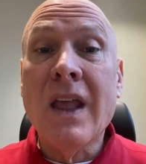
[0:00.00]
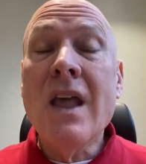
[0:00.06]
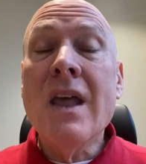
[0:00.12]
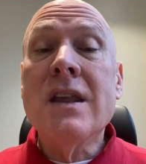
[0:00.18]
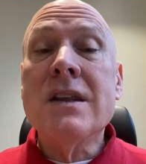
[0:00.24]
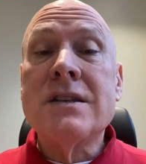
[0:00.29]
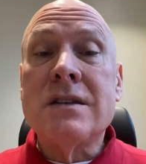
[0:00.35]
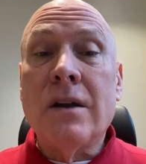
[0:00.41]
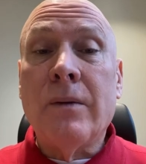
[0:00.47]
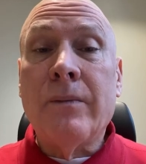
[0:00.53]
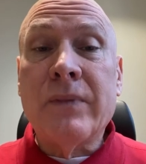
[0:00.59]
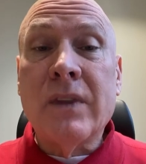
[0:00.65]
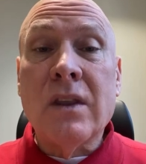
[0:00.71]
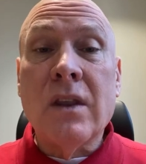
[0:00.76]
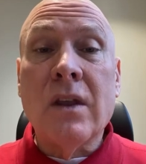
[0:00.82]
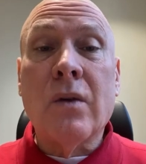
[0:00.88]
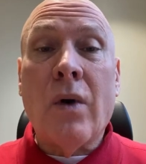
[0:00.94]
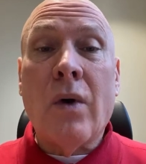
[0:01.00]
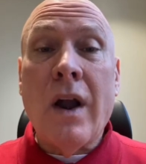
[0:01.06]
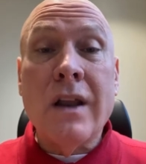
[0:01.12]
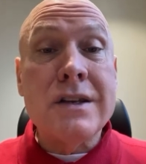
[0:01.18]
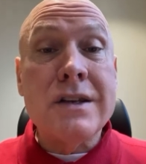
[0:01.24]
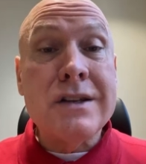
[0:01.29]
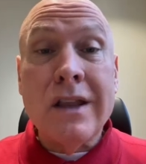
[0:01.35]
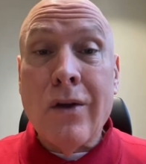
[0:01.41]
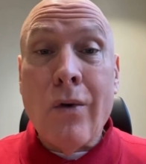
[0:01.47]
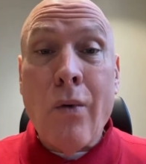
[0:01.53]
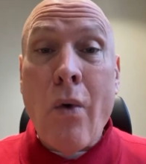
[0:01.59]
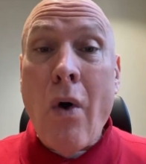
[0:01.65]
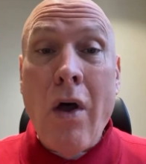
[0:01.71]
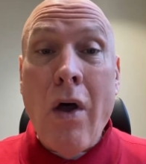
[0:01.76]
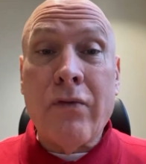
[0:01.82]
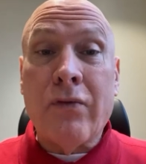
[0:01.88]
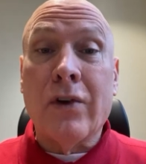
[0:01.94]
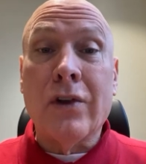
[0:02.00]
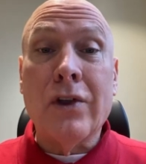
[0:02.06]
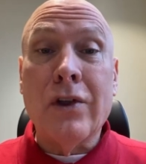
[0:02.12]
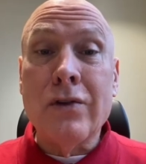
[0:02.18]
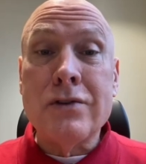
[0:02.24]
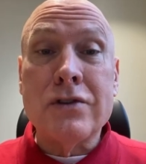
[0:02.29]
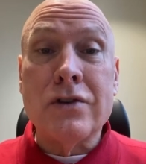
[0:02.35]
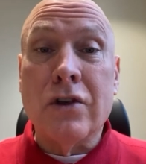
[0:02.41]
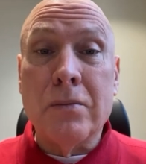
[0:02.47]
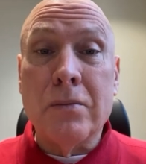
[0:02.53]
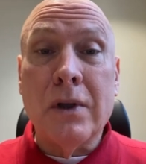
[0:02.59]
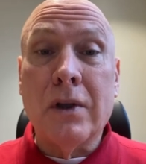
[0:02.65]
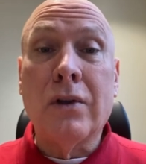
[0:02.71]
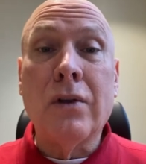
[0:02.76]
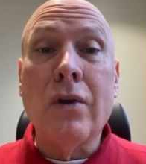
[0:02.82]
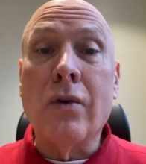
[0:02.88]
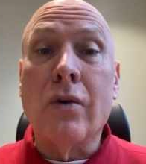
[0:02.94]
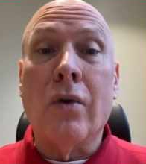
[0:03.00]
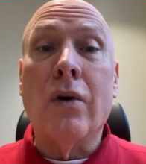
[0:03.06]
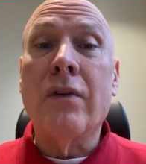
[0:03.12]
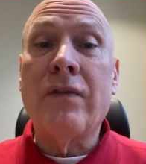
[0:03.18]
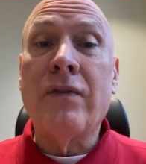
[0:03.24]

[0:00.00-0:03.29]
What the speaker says: So the writing's on the wall for YouTube and Google.